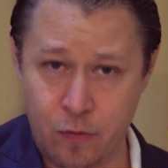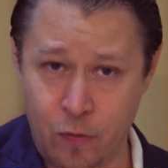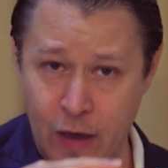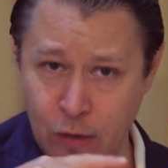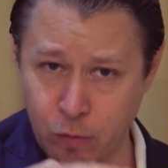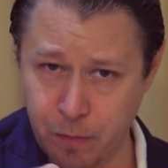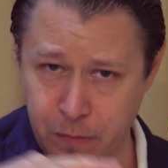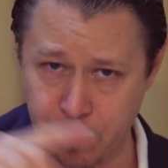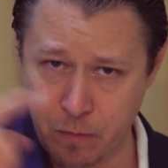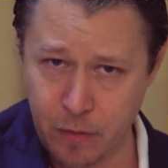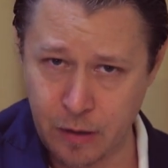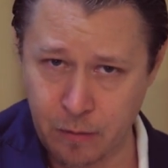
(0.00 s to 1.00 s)
That would,
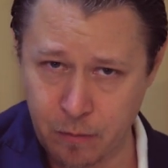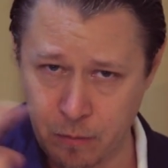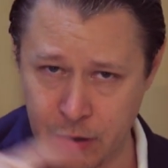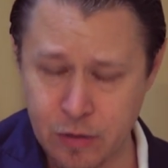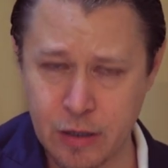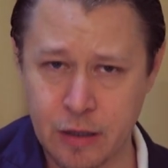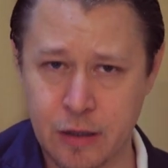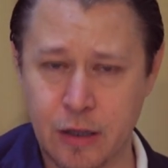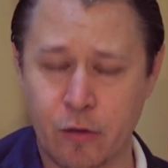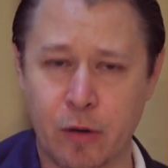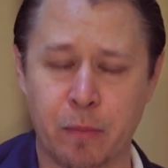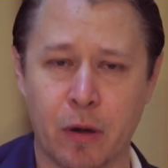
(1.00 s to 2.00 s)
in music
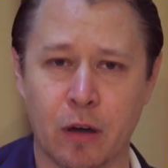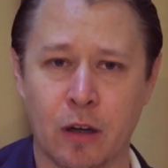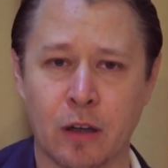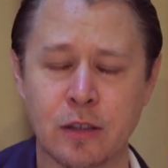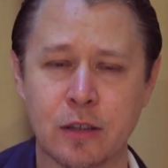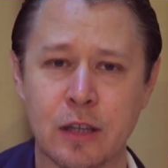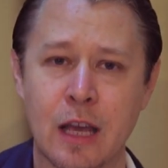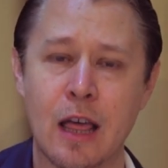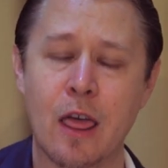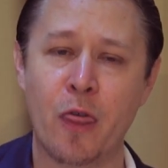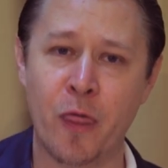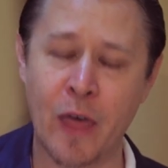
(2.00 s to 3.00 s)
theory parlance,
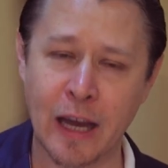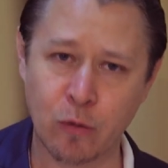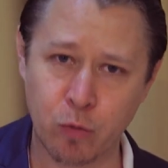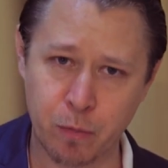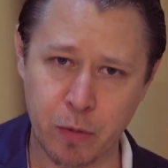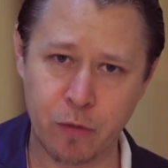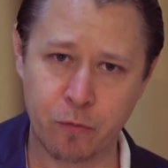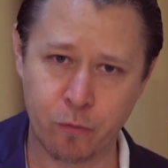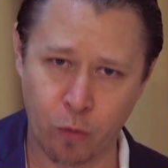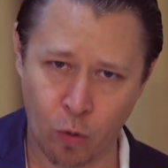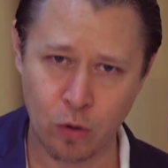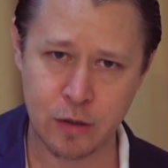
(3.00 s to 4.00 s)
that would be 4